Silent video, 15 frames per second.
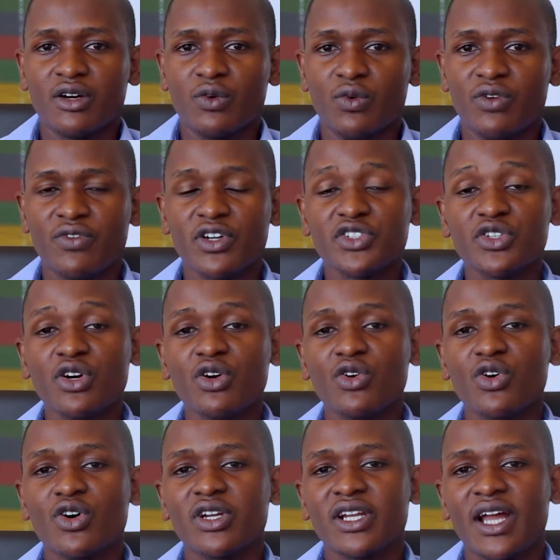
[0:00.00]
We've also
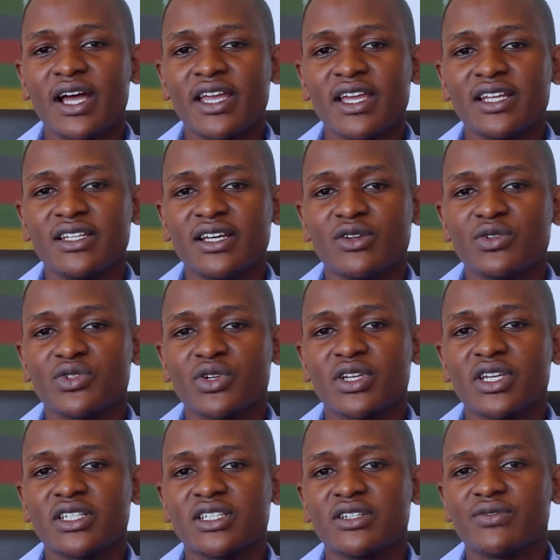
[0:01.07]
gone ahead and also
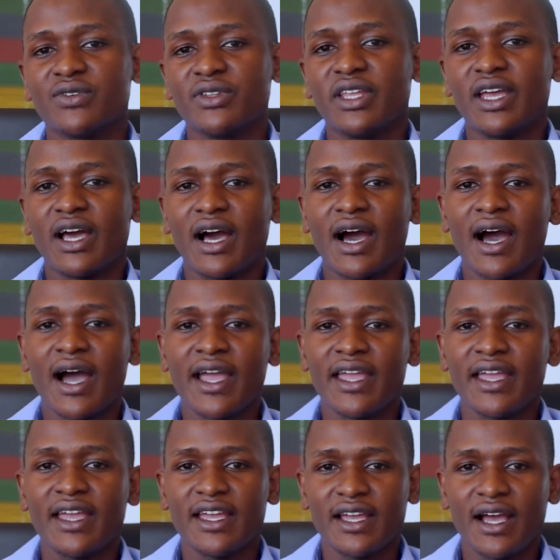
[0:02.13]
catered for the
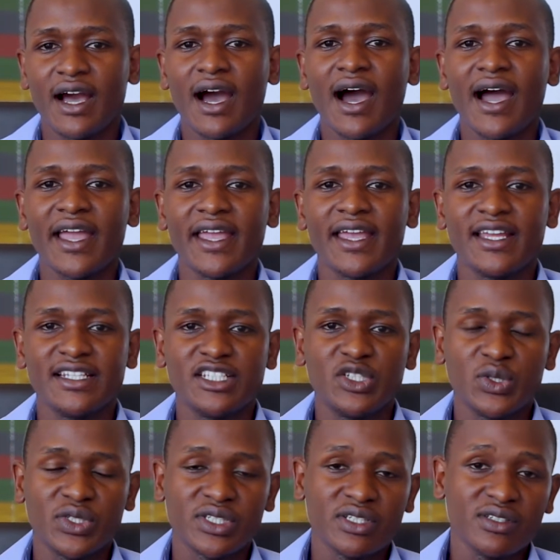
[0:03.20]
high-end
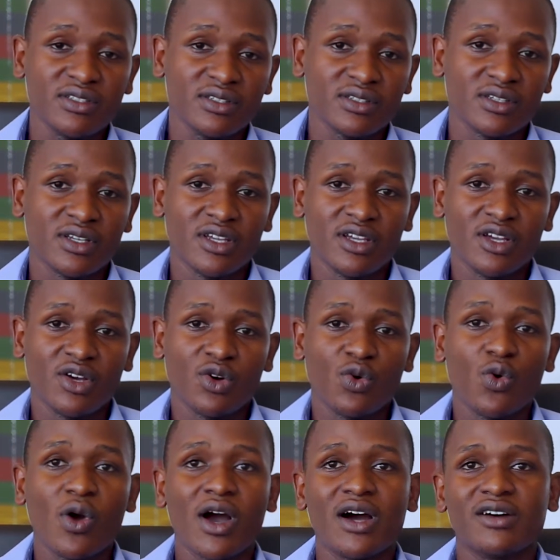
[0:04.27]
users
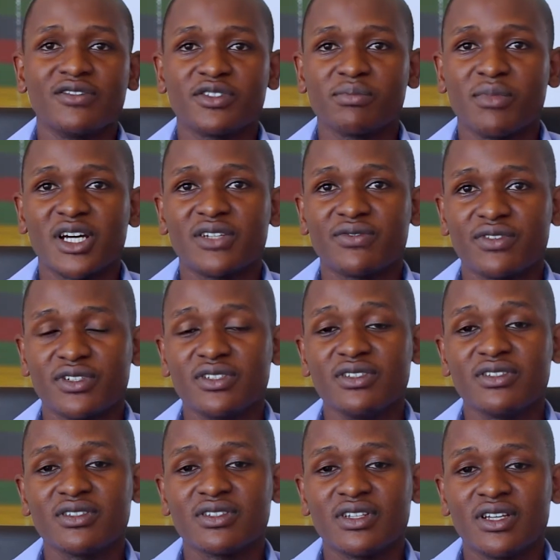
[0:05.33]
who have
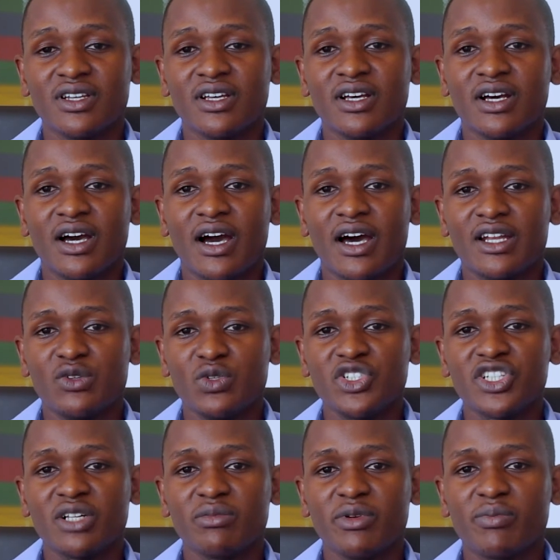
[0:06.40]
smartphones, and we
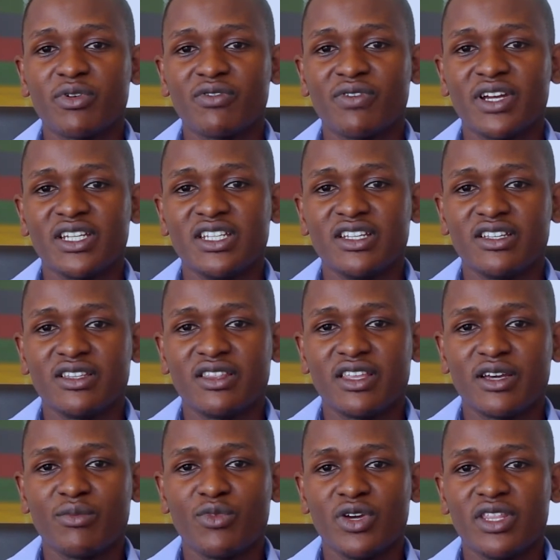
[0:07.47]
shall be providing
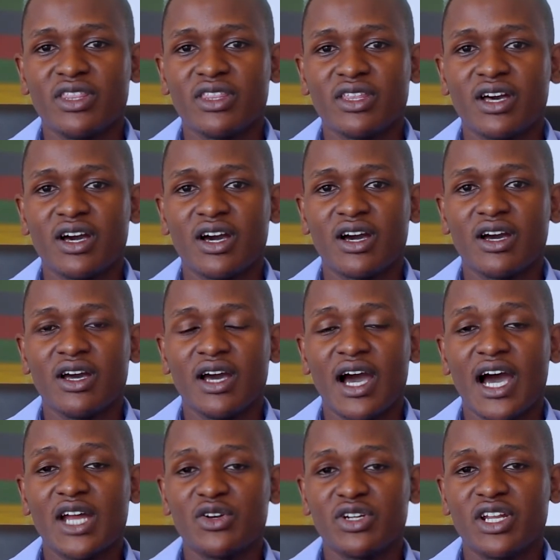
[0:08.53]
them with
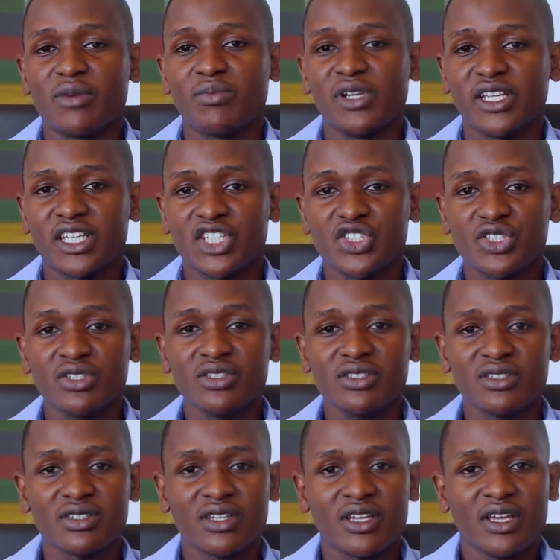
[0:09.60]
Android
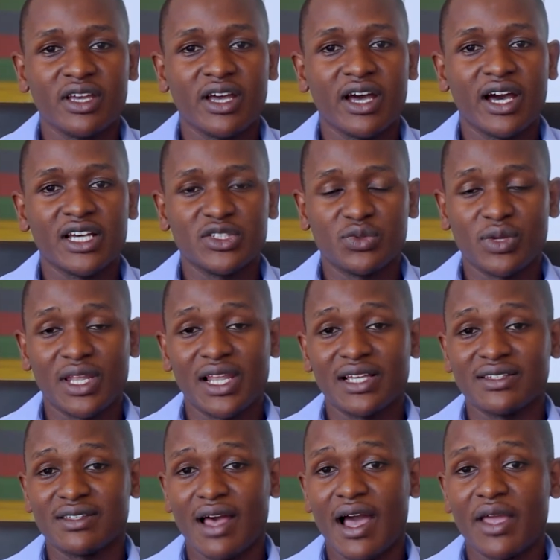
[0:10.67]
applications as well
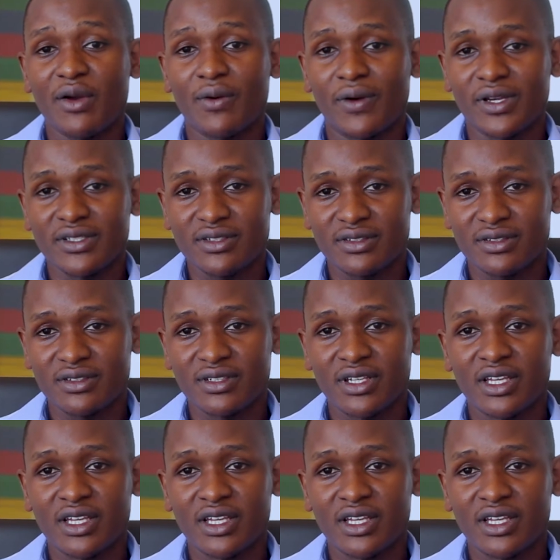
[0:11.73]
as iOS.